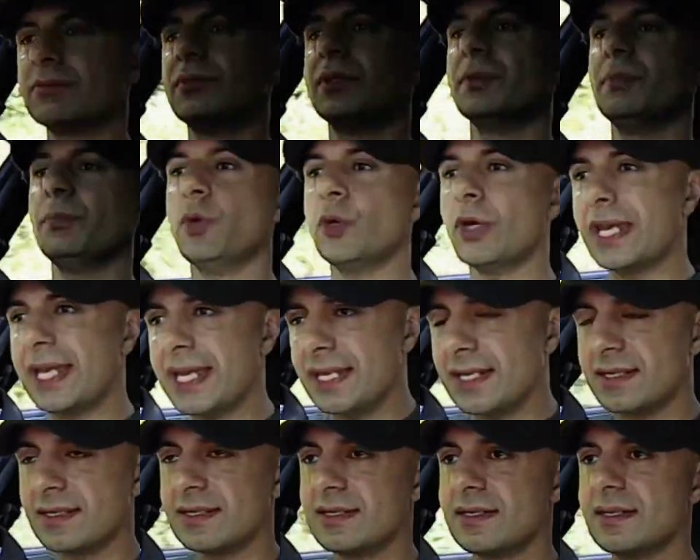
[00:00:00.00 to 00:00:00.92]
put
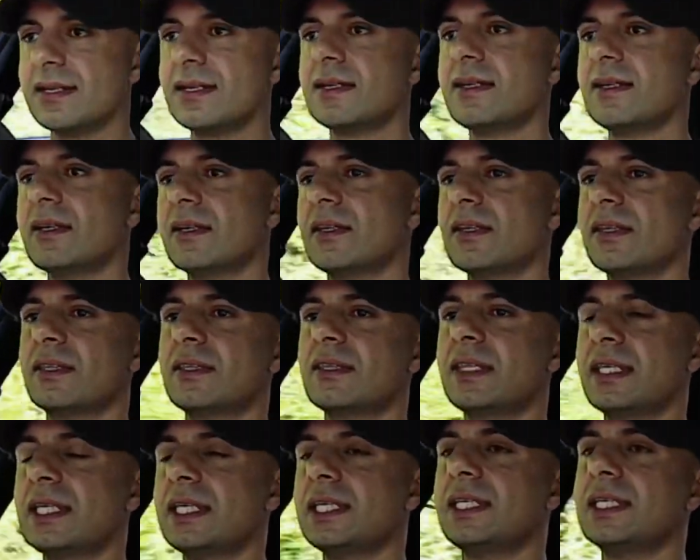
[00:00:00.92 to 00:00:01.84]
in
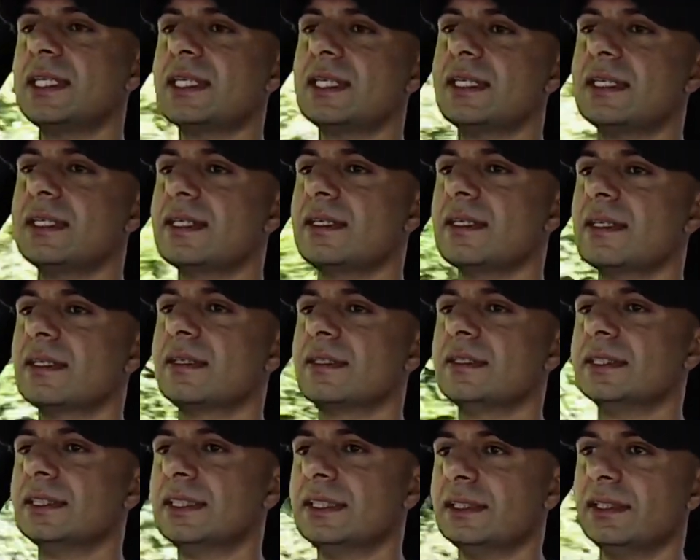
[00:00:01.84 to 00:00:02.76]
the
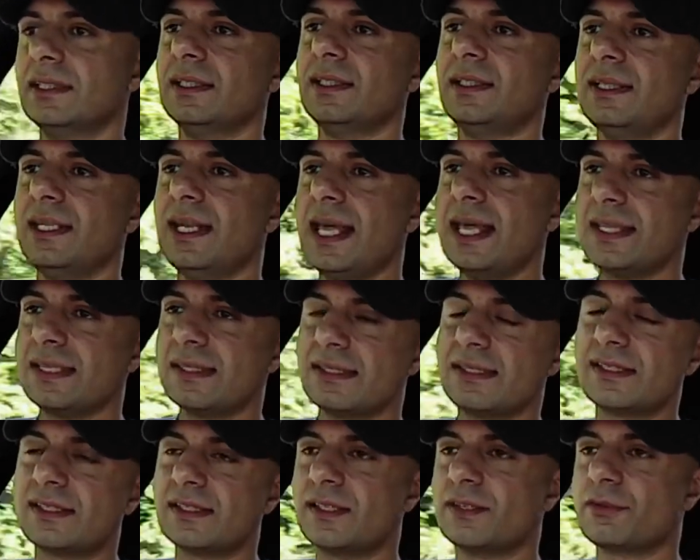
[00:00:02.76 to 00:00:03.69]

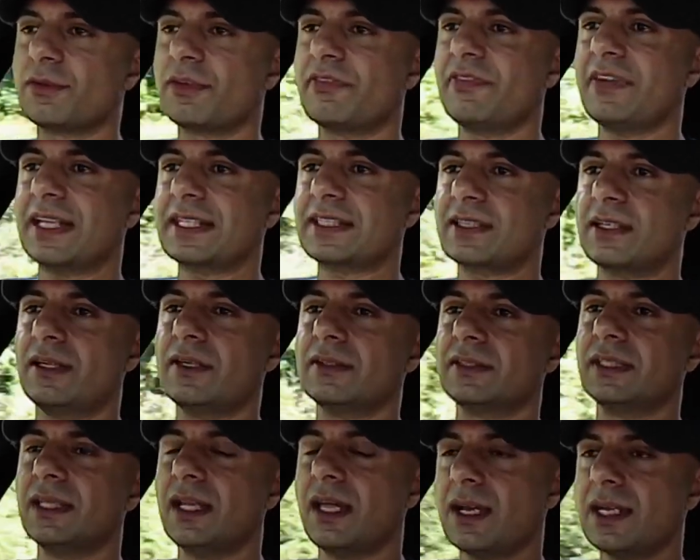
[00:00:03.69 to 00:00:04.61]
lens, the reflector on
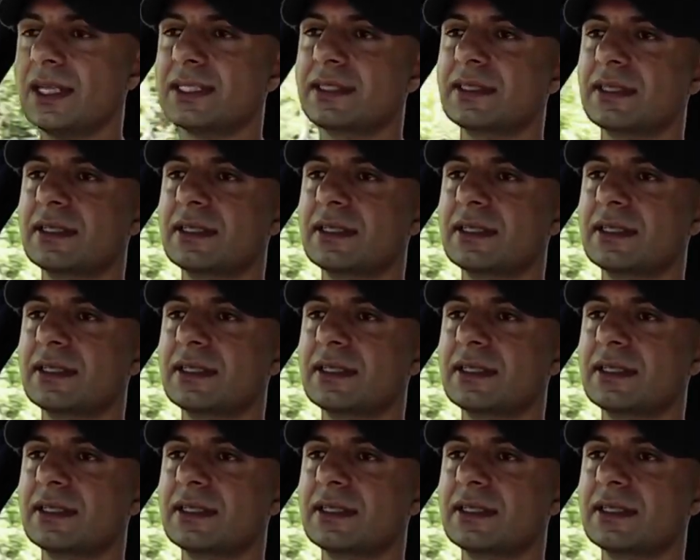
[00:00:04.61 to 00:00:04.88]
the light.